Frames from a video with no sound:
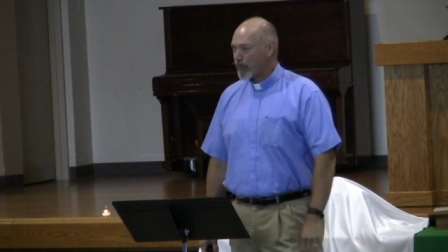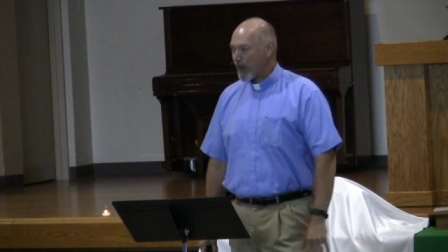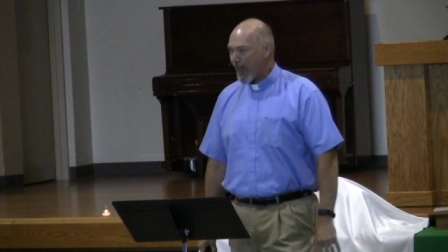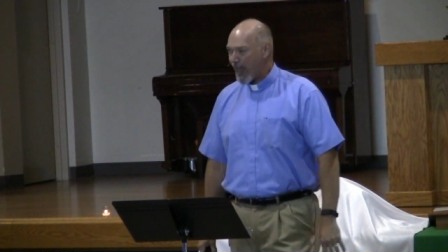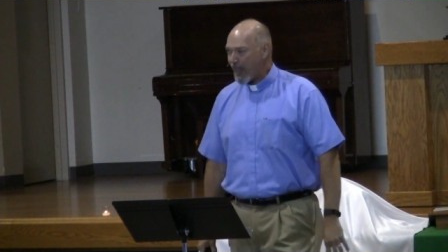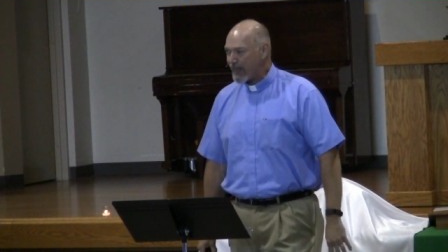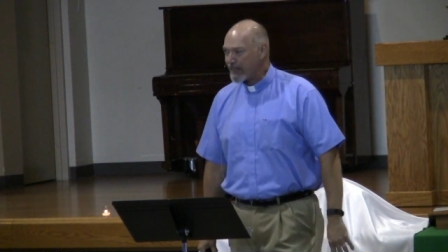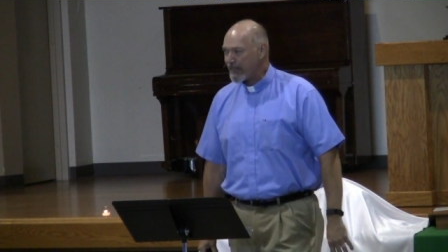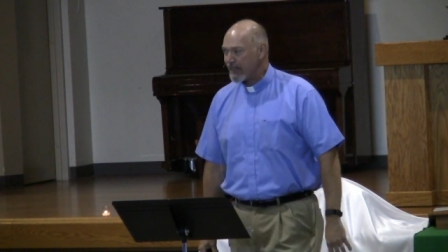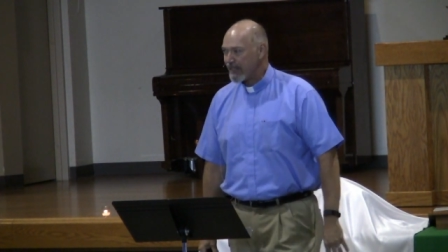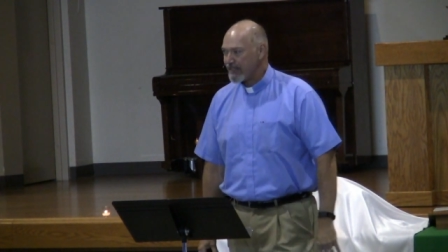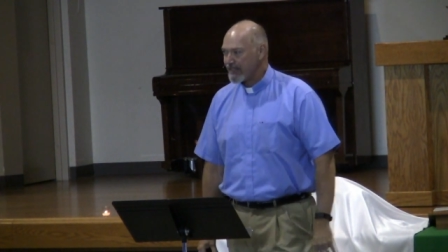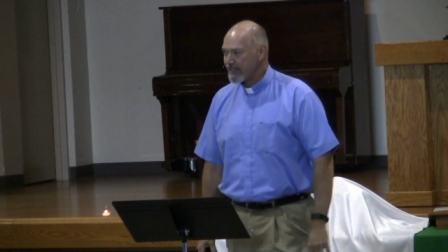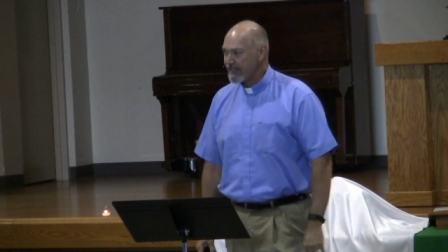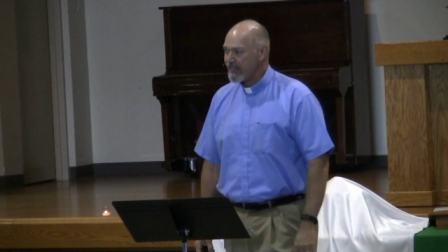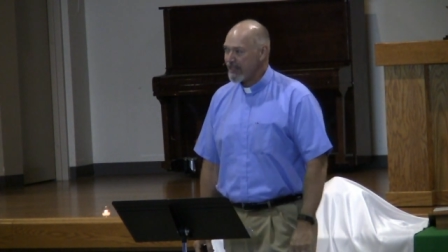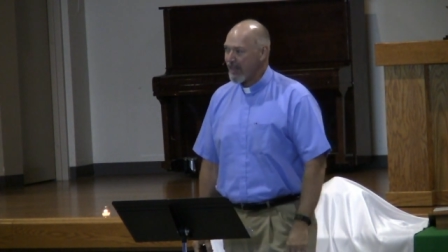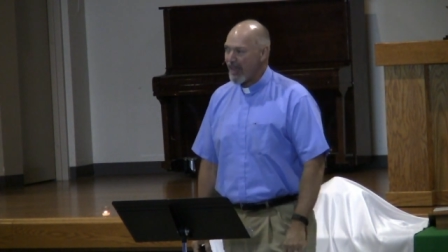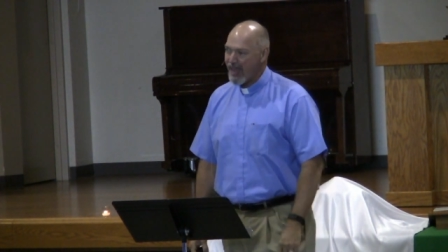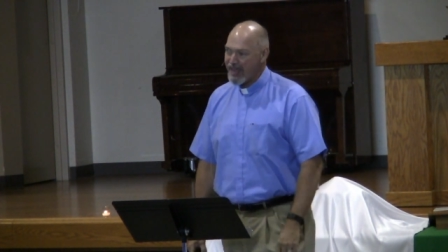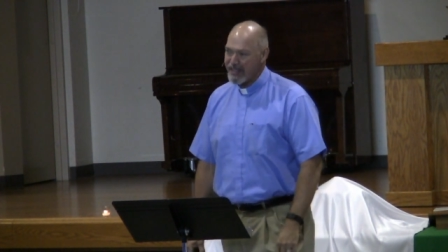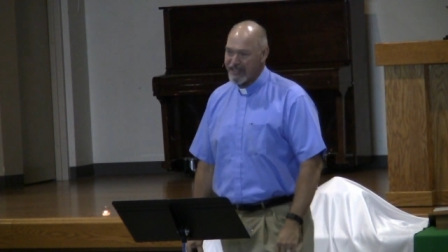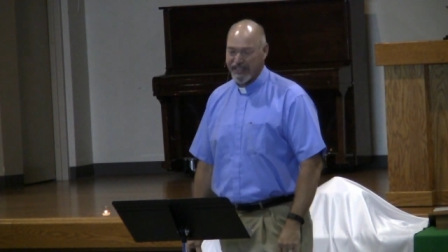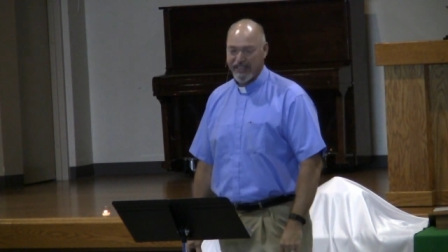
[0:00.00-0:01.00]
red
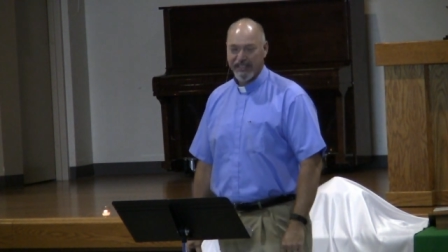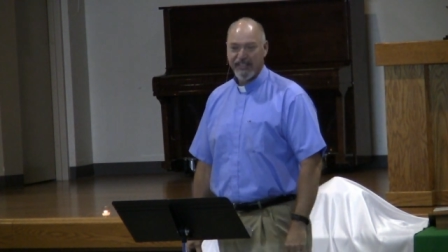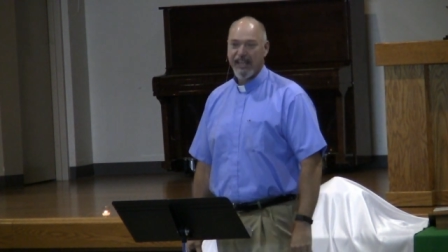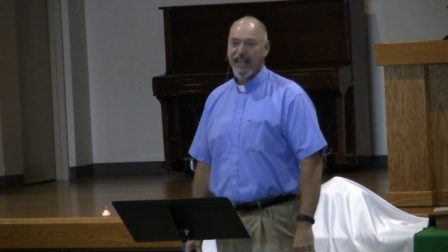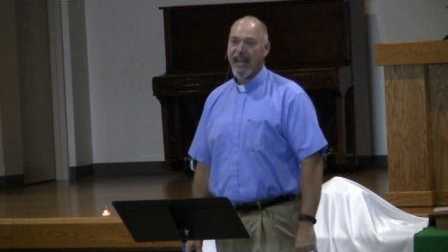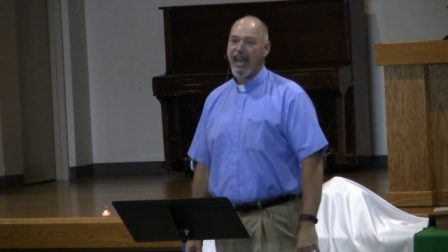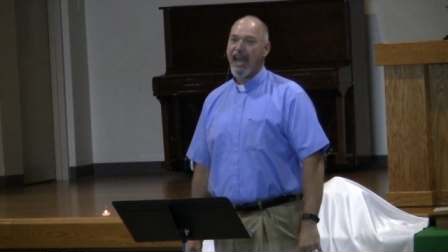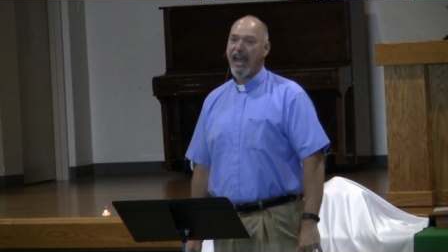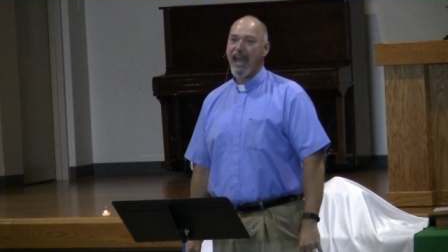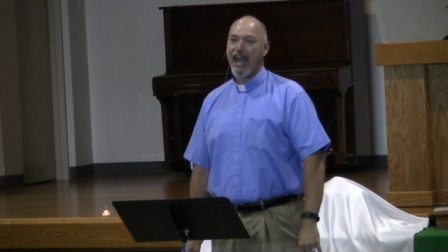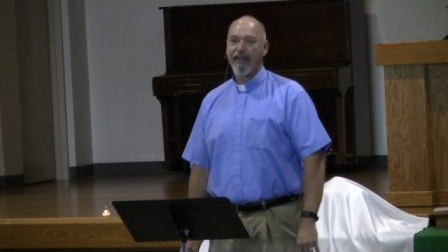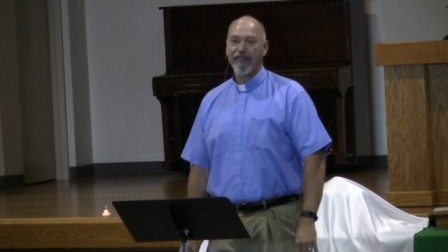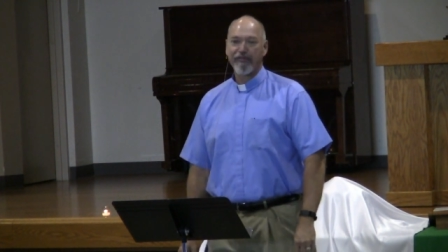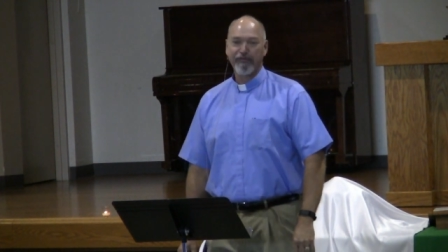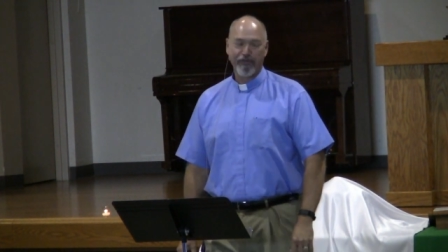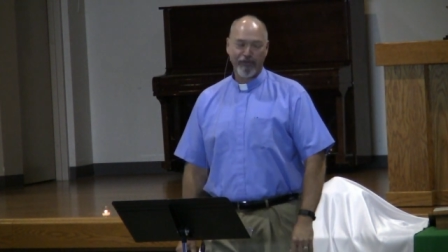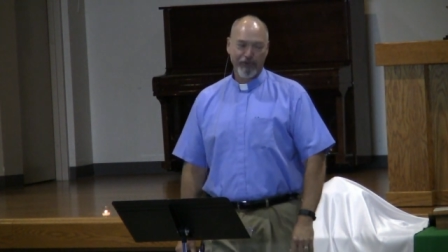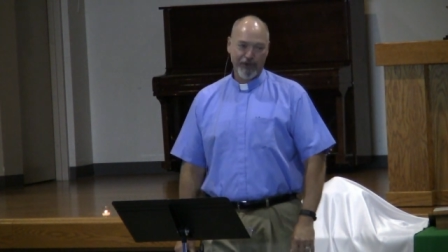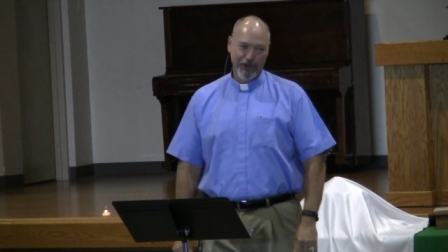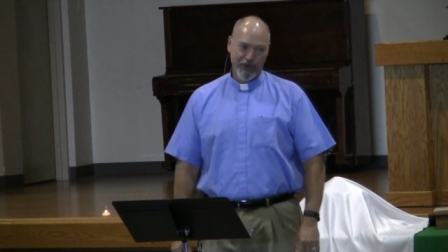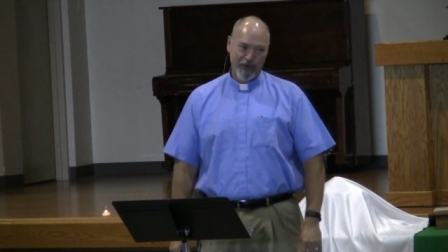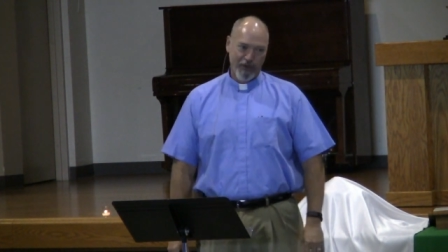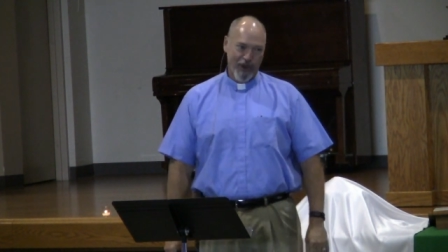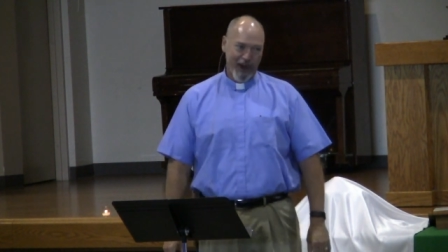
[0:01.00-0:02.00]
dust
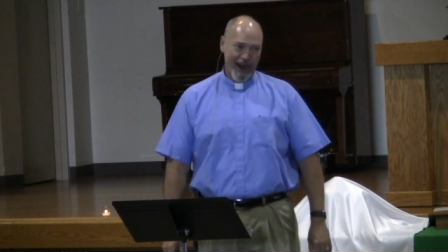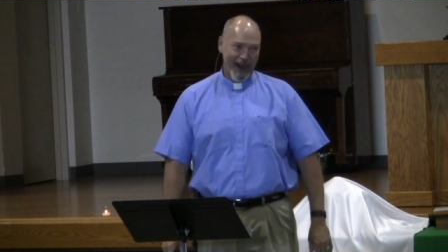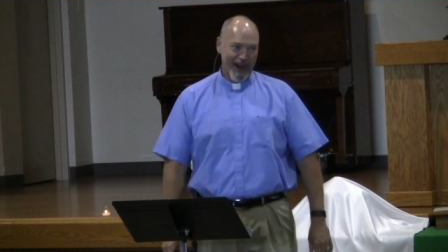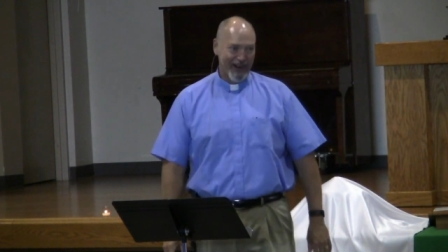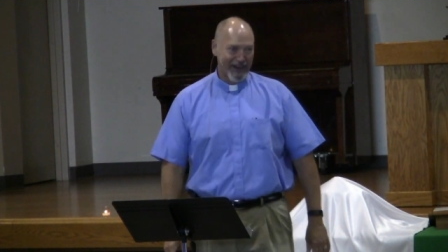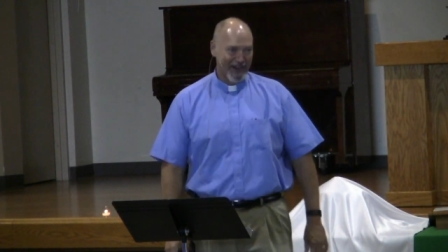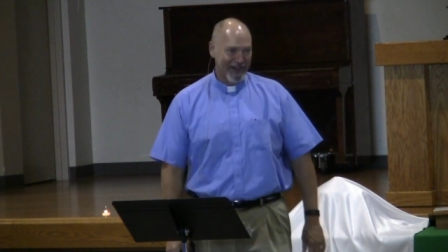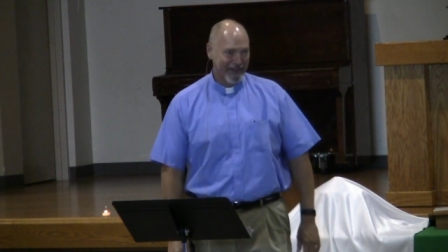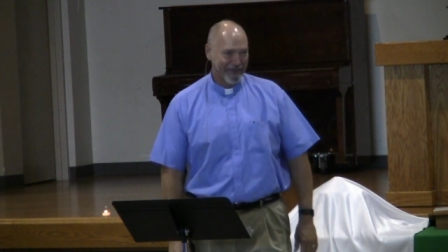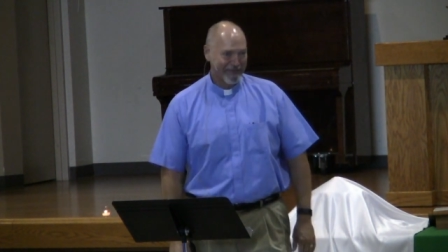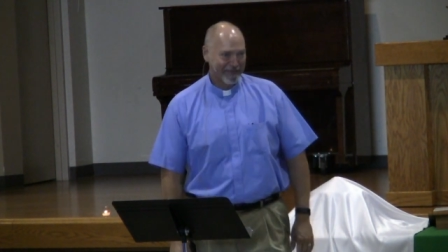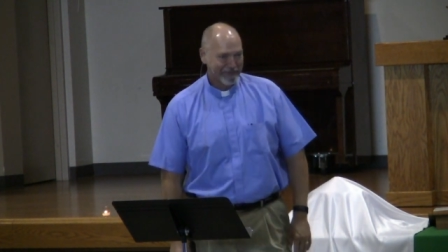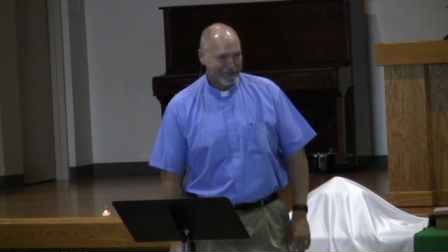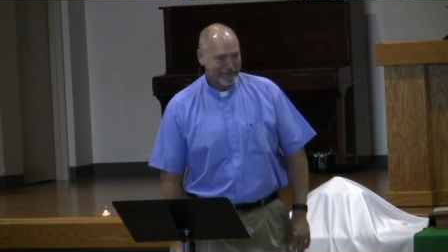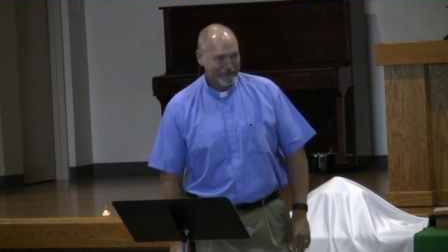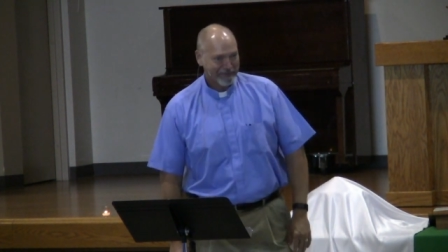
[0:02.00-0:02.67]
everywhere.